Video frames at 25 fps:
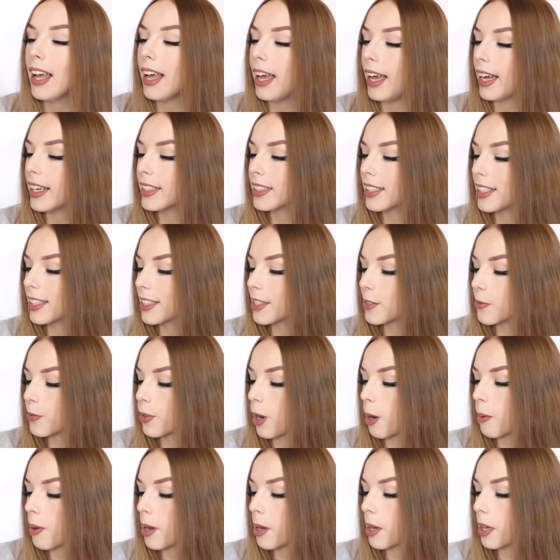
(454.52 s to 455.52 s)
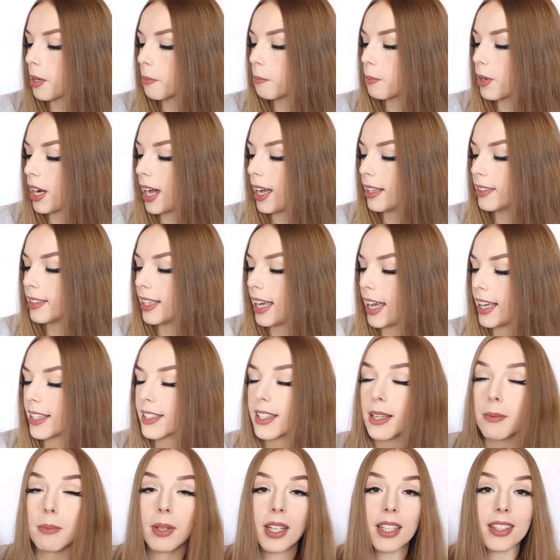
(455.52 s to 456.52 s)
and it's from a brand
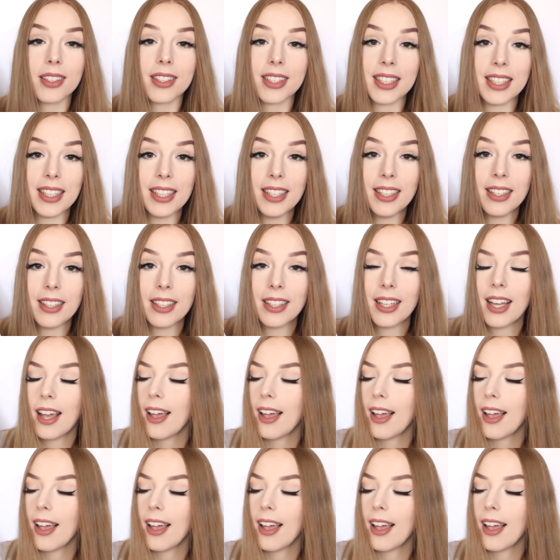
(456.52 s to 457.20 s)
SMLT.